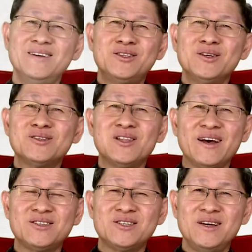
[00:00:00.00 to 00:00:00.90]
It is
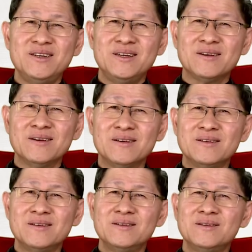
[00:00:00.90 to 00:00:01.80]
like saying,
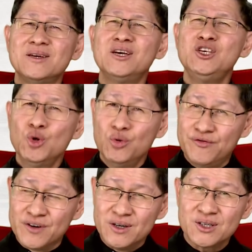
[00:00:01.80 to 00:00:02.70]
you
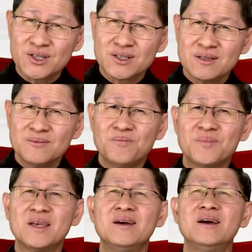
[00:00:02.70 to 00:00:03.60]
first,
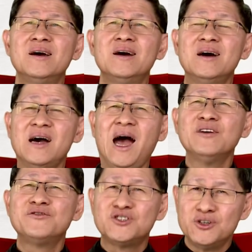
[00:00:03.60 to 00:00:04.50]

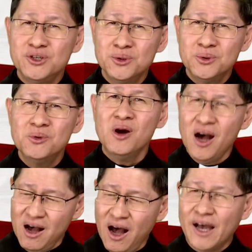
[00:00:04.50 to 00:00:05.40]
after you,
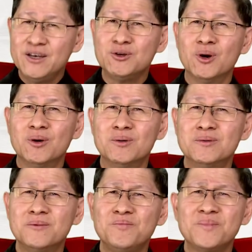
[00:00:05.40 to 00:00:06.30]
I go.
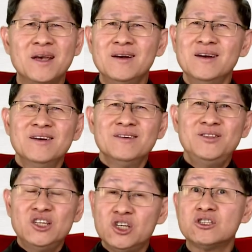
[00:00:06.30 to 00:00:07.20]

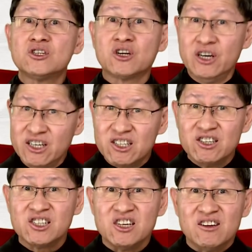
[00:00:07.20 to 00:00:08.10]
This is
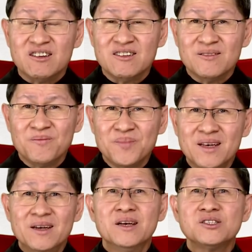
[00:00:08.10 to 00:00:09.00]
courtesy,
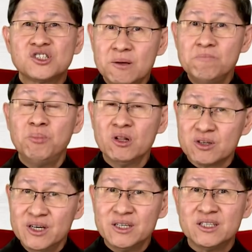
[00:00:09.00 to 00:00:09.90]
simple
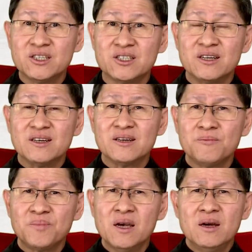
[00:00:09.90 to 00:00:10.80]
courtesy,
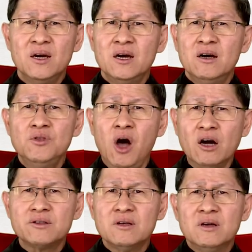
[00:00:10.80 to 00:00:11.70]

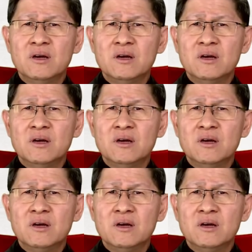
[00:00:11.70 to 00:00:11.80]
not